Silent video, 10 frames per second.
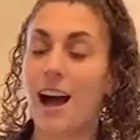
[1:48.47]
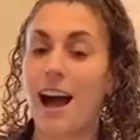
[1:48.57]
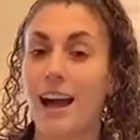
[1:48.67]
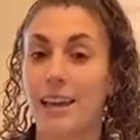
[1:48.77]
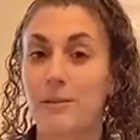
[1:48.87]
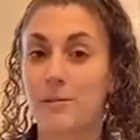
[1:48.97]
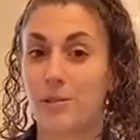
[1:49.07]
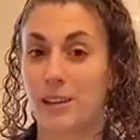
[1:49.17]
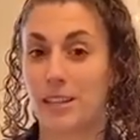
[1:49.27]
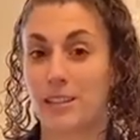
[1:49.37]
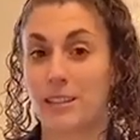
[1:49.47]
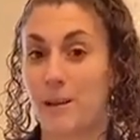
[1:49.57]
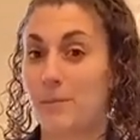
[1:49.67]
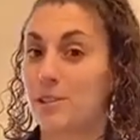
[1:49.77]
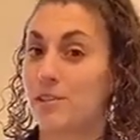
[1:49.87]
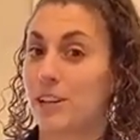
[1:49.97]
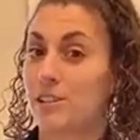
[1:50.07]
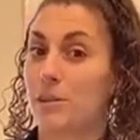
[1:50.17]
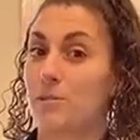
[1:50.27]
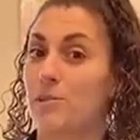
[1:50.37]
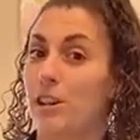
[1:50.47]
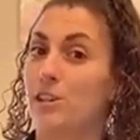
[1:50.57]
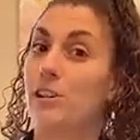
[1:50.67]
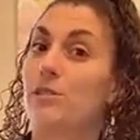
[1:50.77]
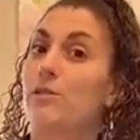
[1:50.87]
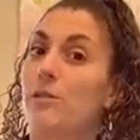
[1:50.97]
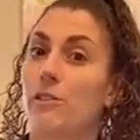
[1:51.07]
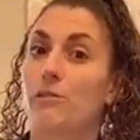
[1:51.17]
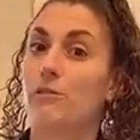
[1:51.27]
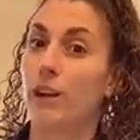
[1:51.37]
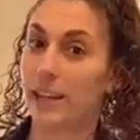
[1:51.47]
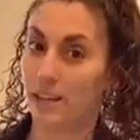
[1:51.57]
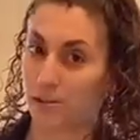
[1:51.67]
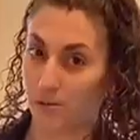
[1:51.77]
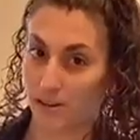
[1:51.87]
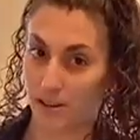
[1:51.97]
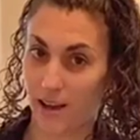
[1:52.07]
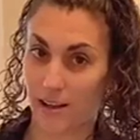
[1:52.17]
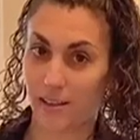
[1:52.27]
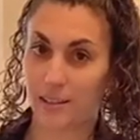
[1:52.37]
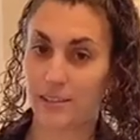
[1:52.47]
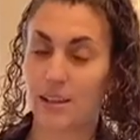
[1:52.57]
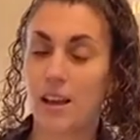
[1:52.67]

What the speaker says: I am going to demonstrate some stretches for right torticollis.